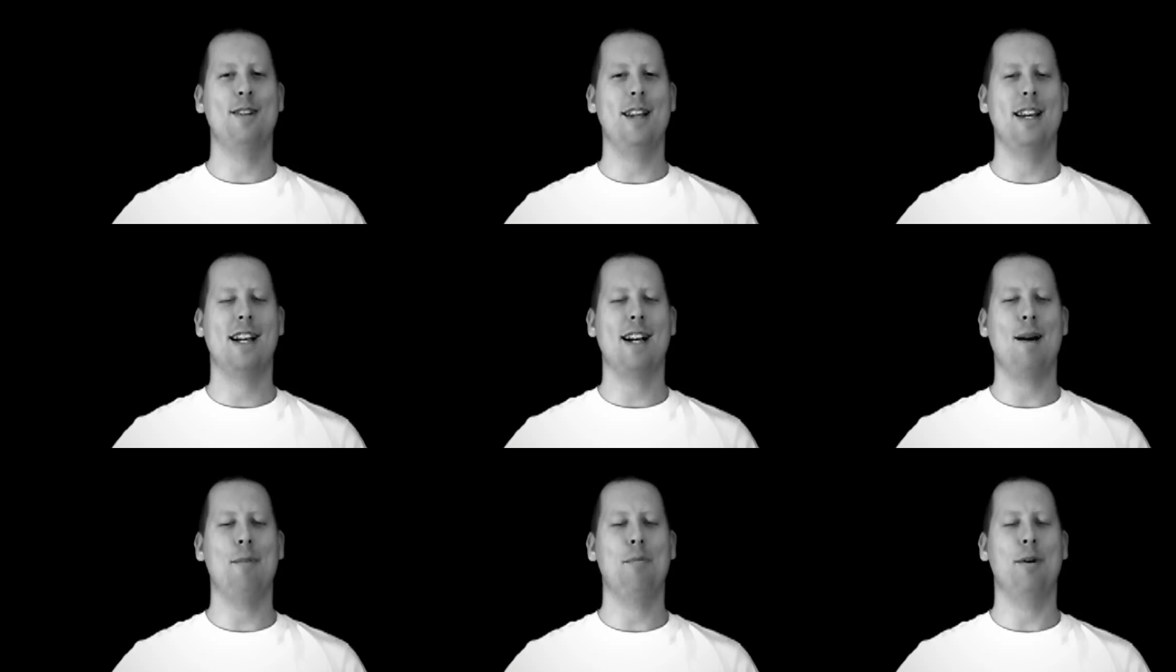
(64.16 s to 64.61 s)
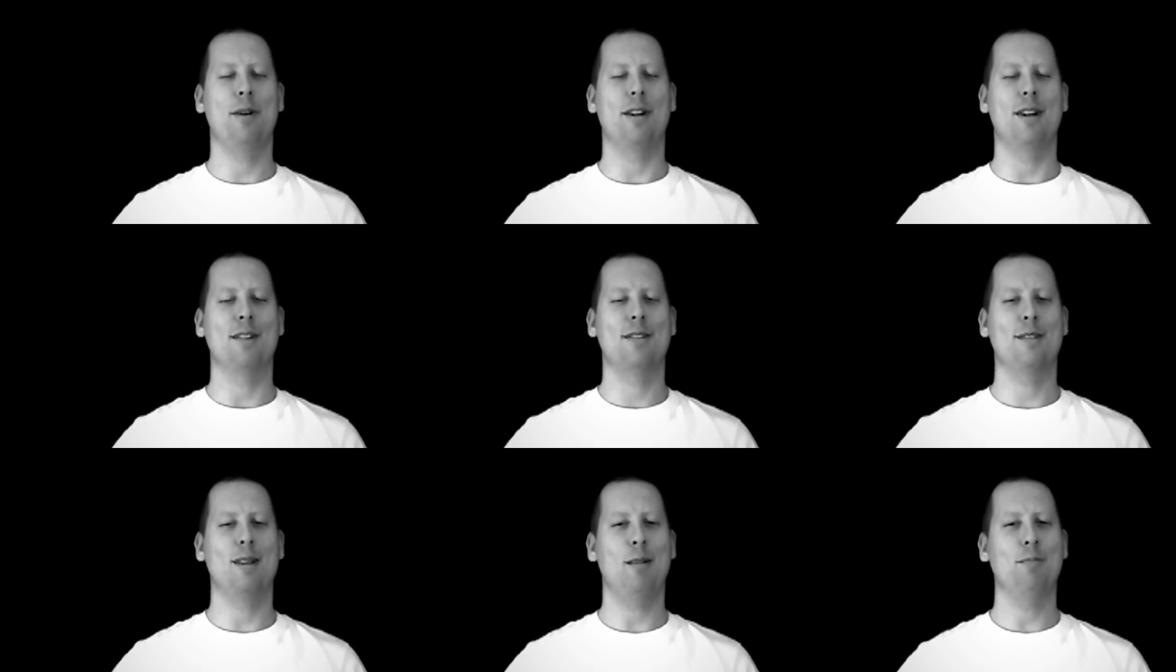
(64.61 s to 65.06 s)
sneak up on
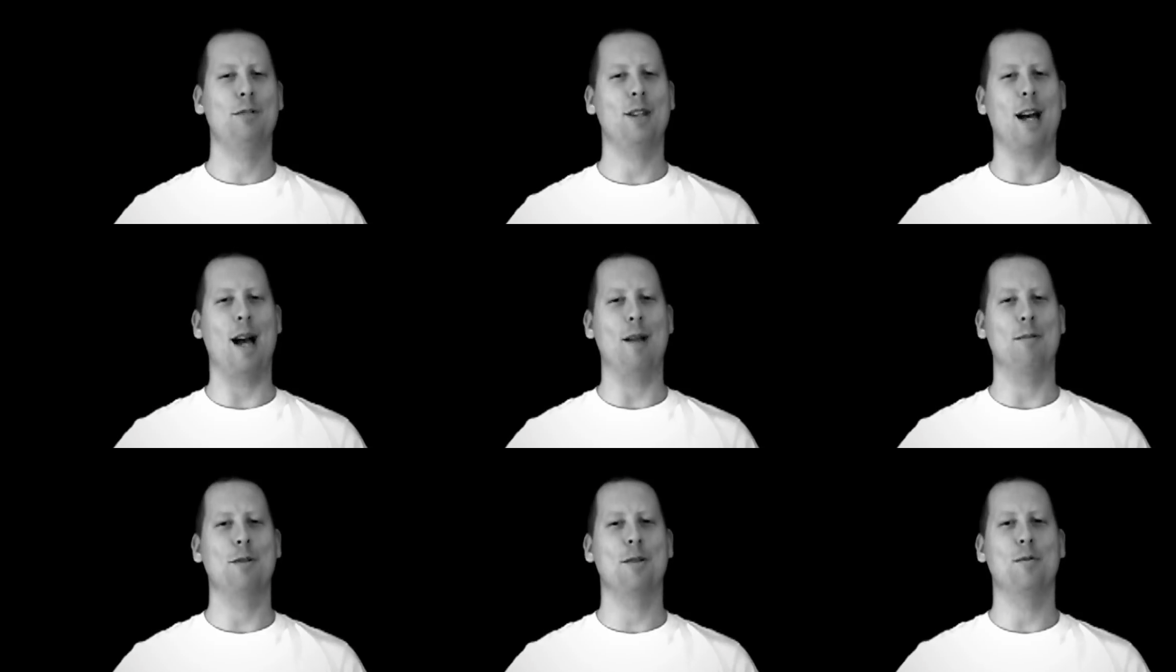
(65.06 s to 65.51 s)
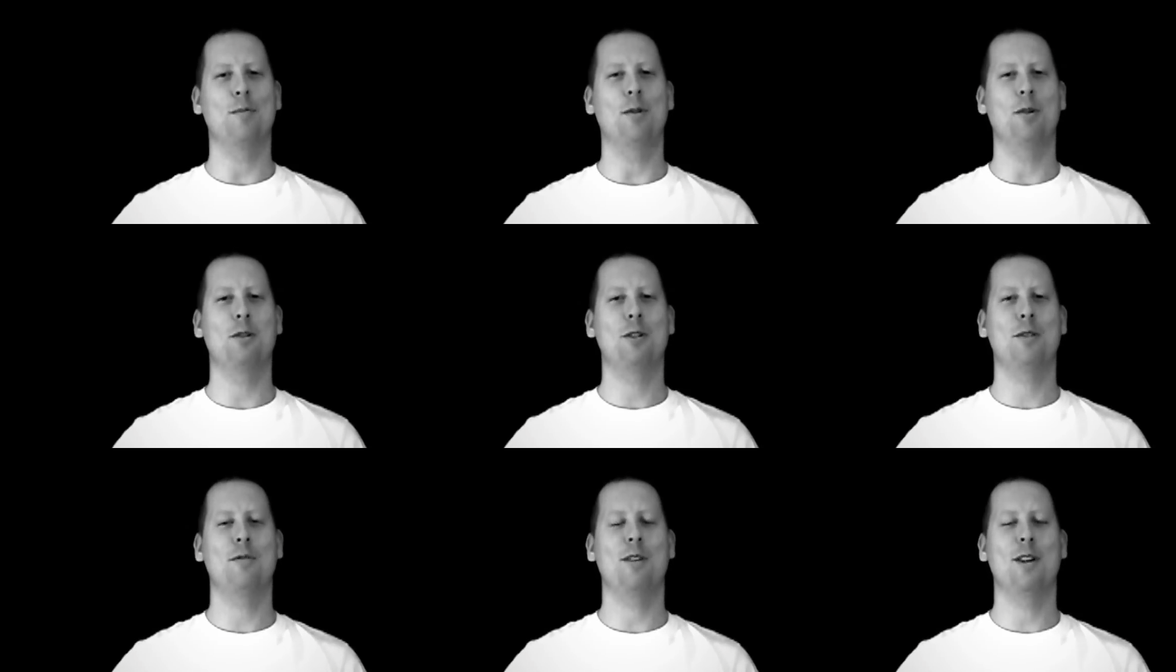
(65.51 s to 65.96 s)
us. Sometimes.
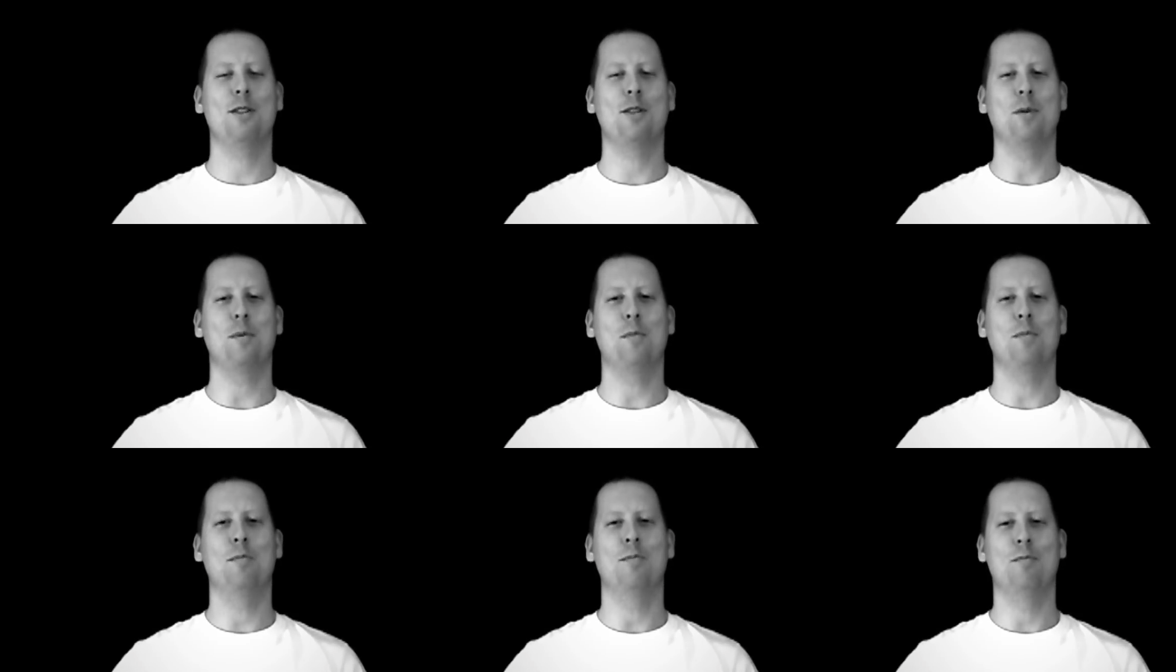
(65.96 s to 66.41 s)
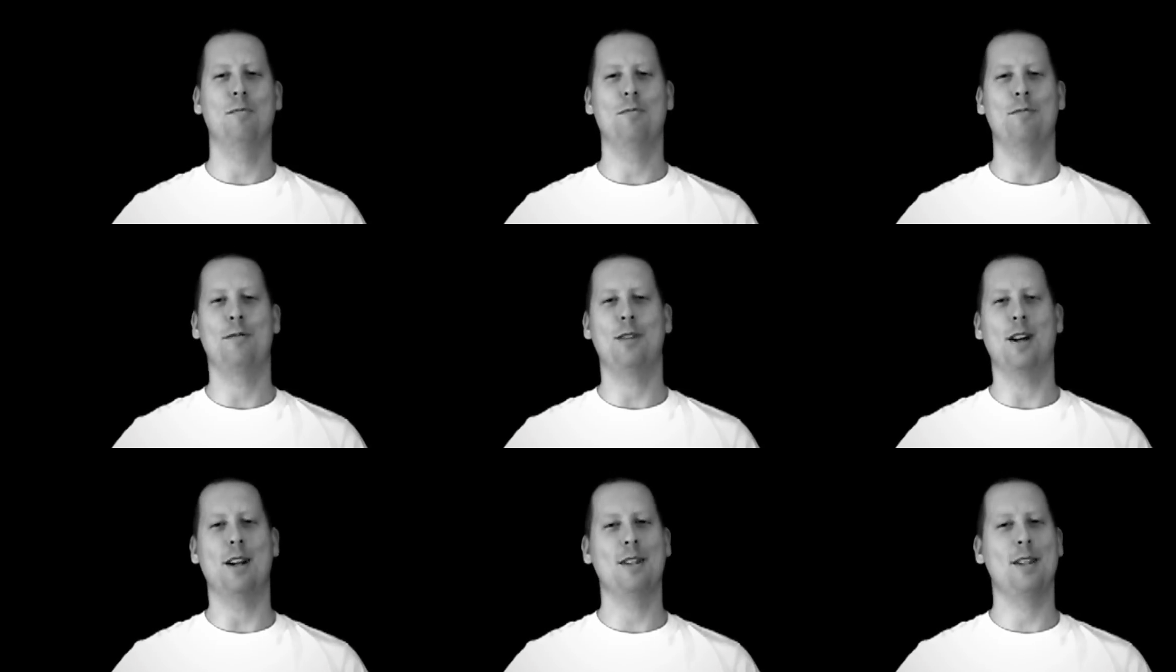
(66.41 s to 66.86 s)
Most of us have
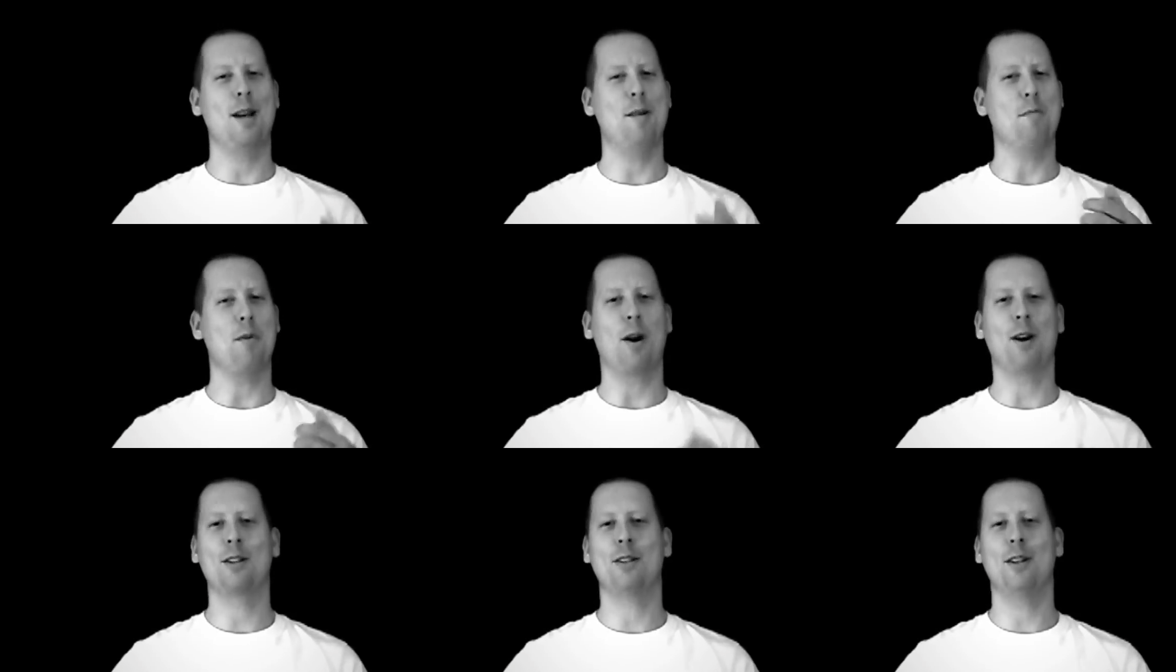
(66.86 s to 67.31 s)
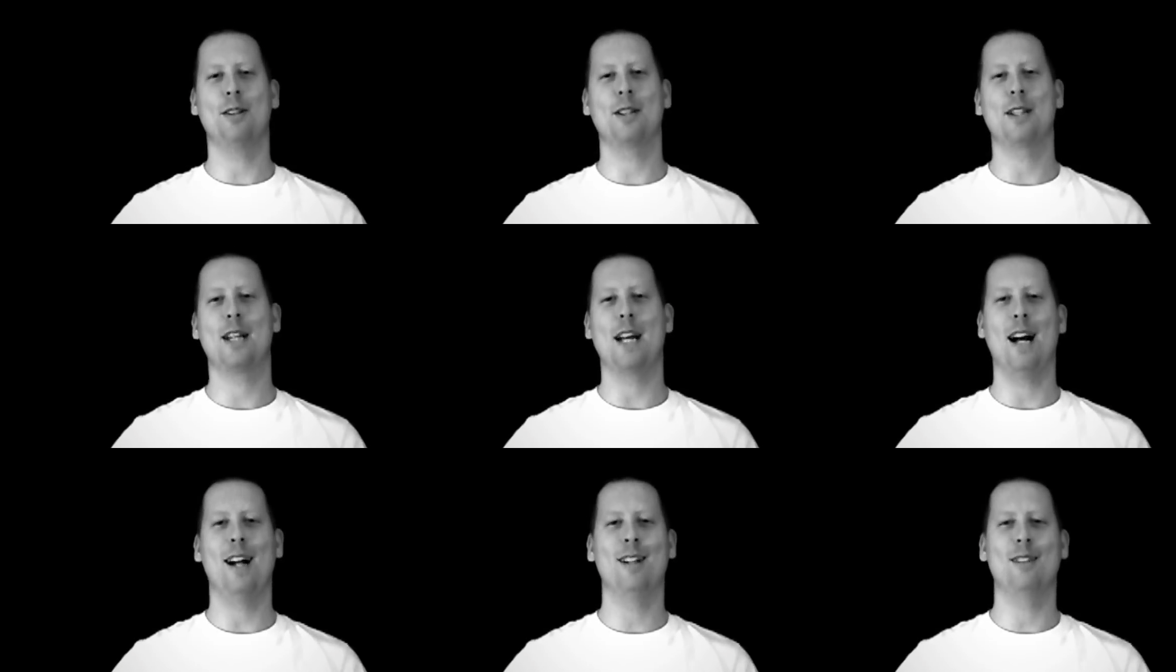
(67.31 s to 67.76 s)
got that marked on the
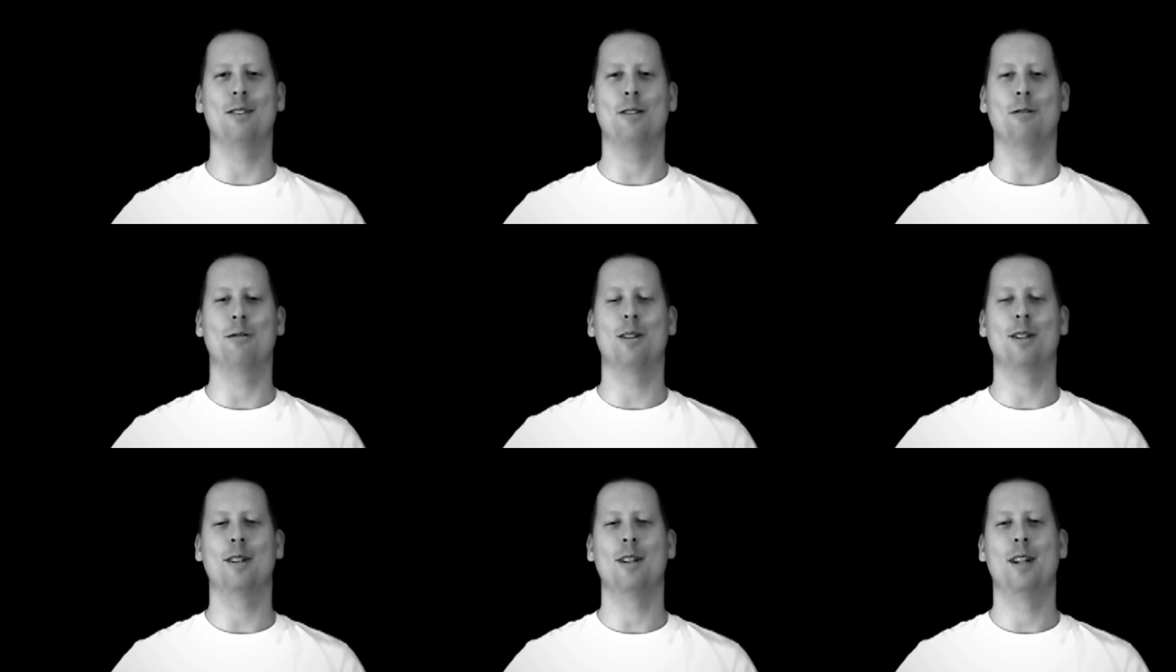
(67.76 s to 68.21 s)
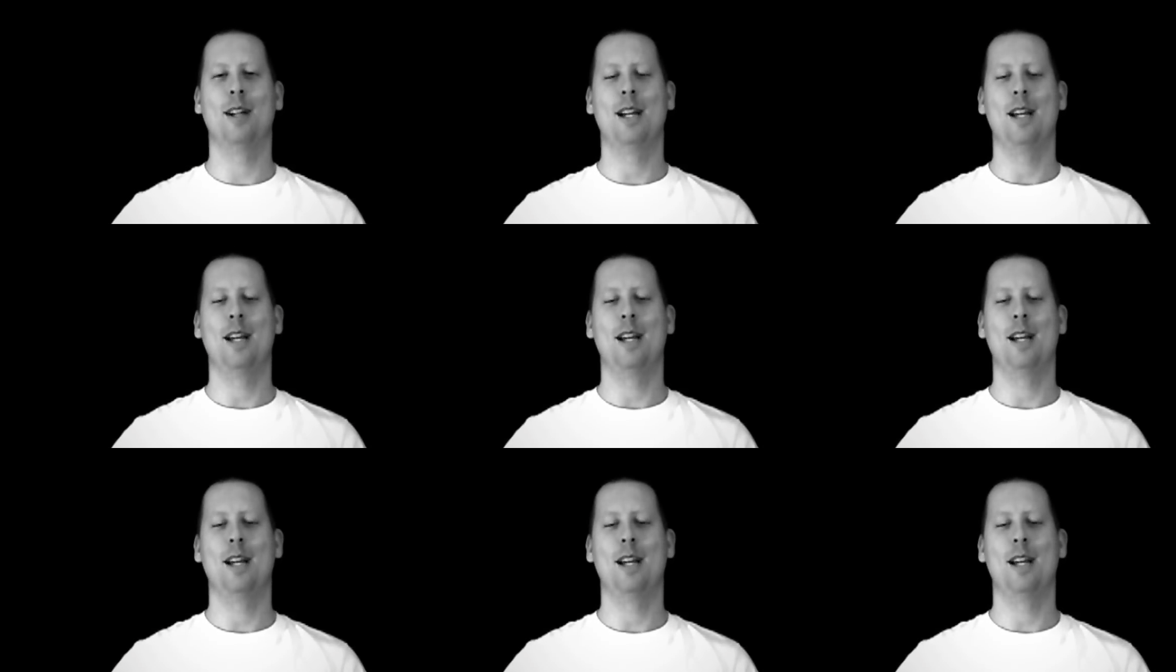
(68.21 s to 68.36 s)
calendar.